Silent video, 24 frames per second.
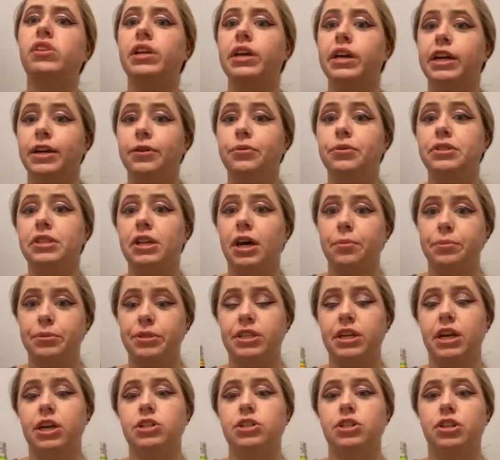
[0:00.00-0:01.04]
he was
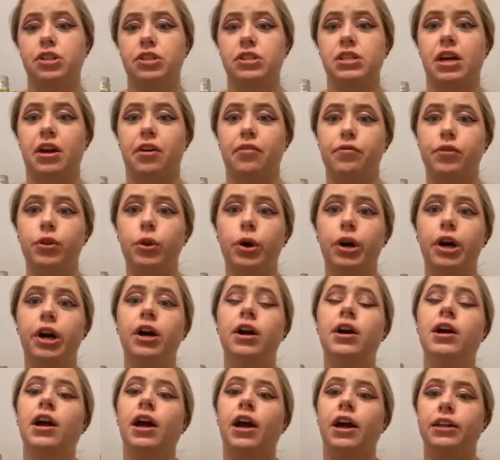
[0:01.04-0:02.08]
upstairs on the 2nd floor
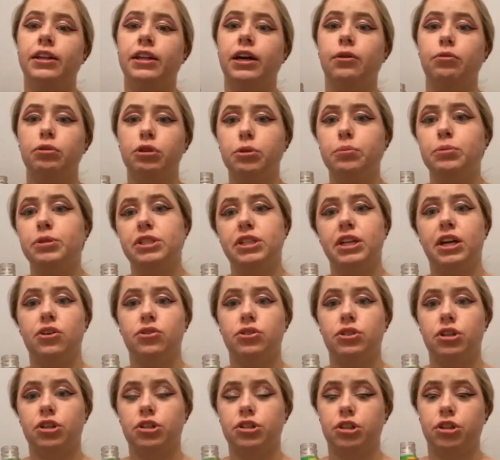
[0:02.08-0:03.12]
and that room was
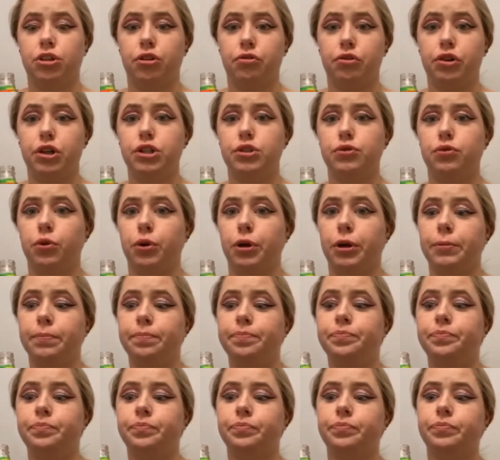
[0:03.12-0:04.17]
downstairs on the 1st floor.
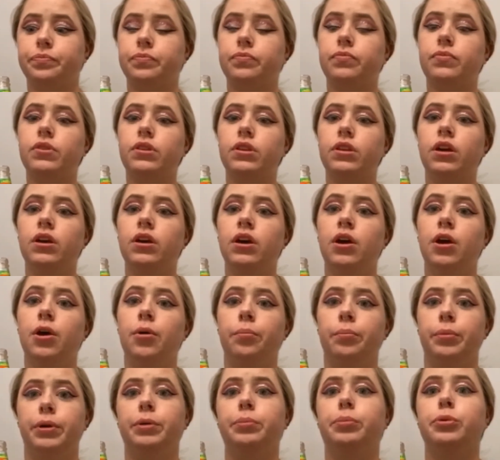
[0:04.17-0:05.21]

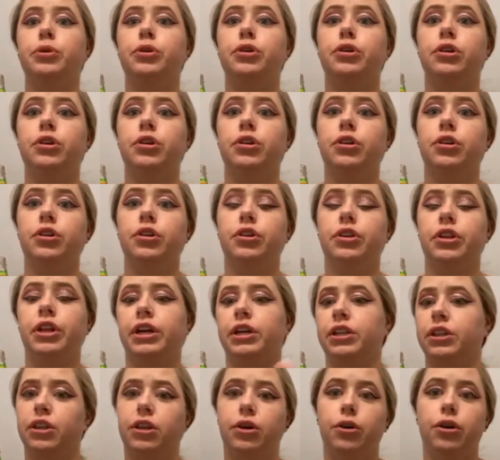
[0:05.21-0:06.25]
People,
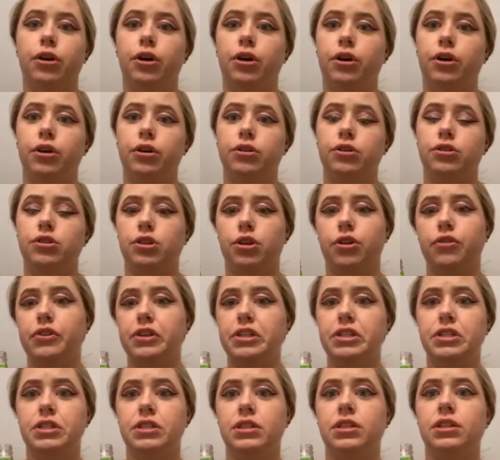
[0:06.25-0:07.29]
like the
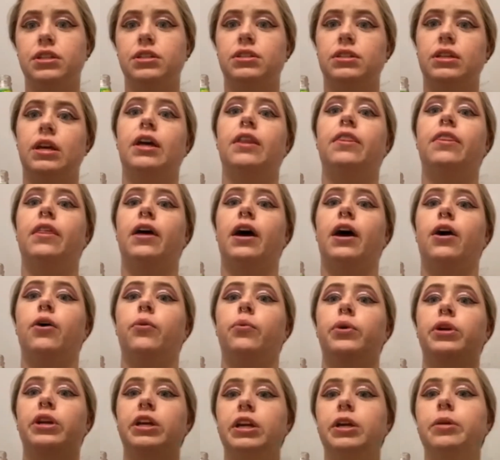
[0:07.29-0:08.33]
servants, said that
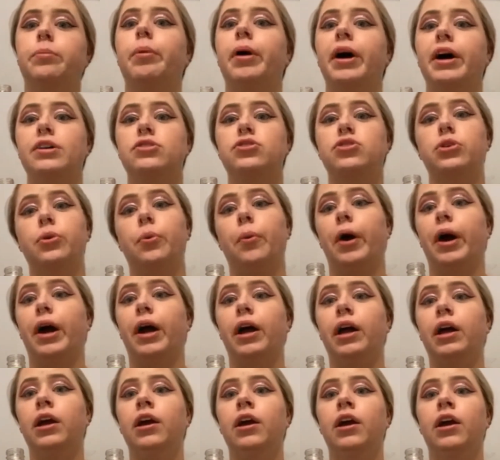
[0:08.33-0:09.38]
when he passed
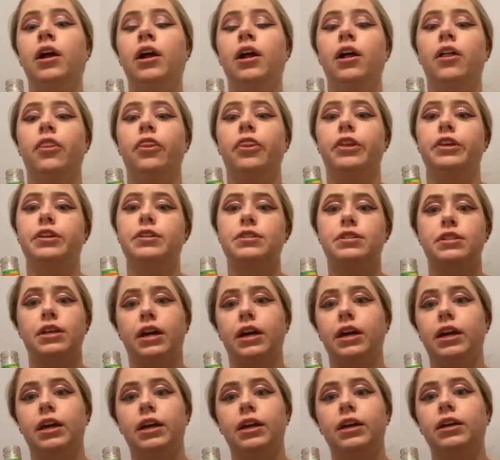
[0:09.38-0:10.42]
away, the
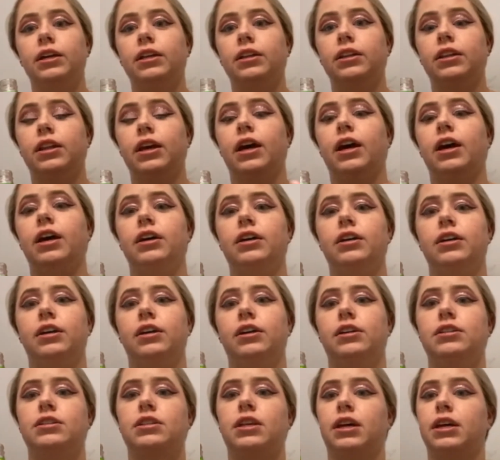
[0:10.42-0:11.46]
second that
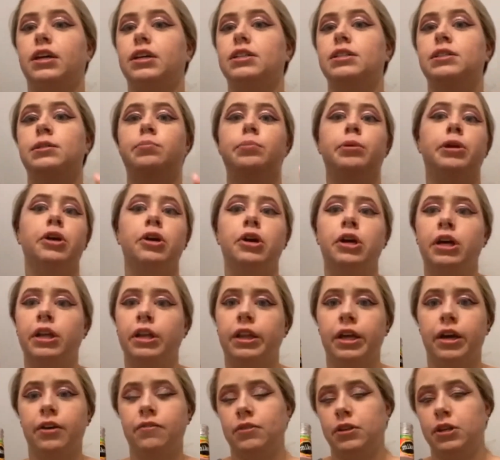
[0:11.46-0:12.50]
his like spirit
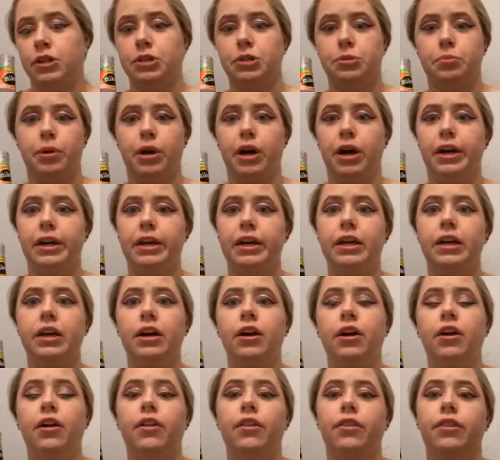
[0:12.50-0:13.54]
left his body,
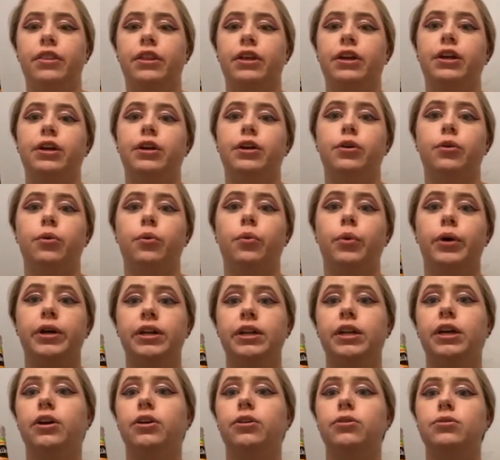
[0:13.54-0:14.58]
the
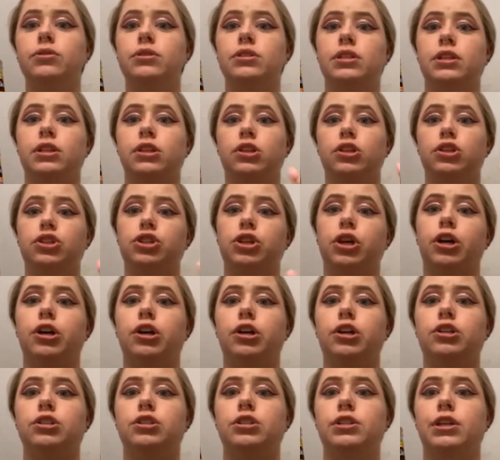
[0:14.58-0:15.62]
windows and the
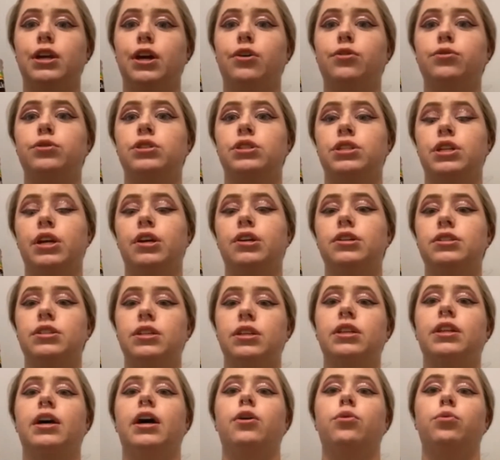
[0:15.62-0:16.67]
shutters downstairs
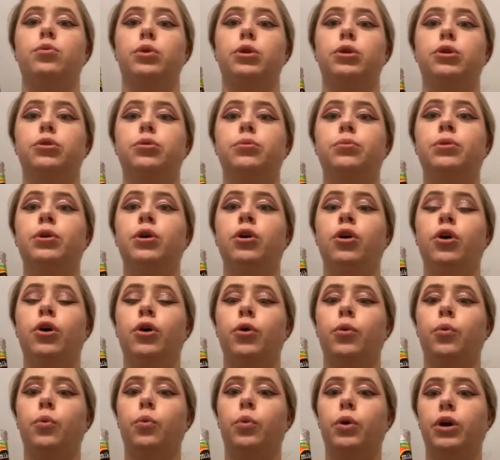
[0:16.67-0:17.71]
in that room
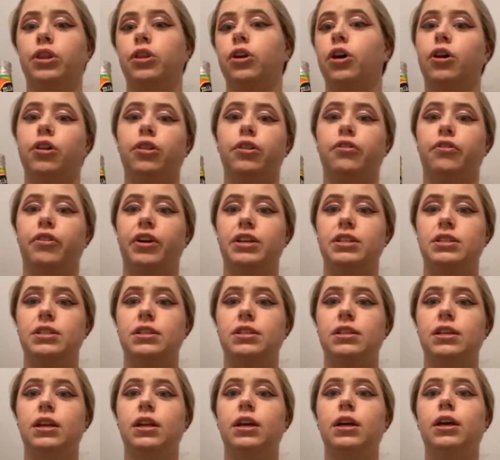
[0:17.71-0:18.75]
with all the
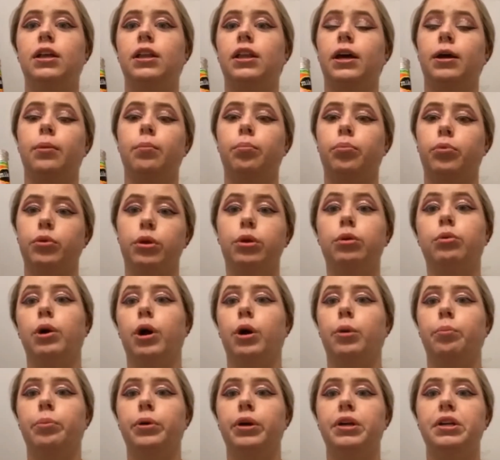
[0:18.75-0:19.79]
faces in it like blew
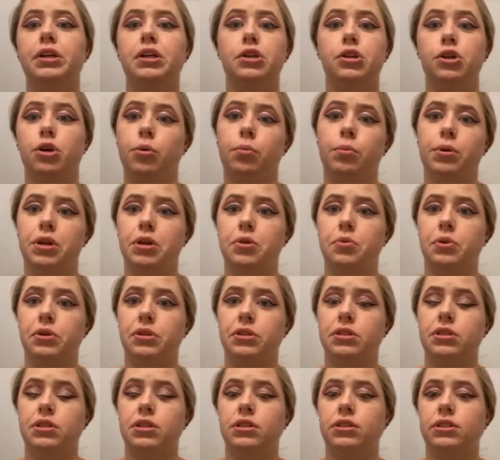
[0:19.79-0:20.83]
open, and nobody
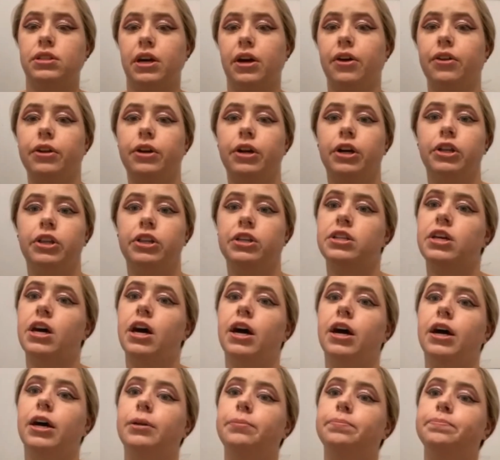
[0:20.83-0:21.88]
was down there at the
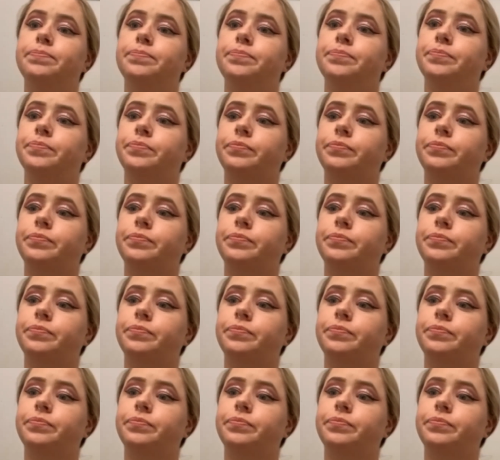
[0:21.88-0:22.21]
time.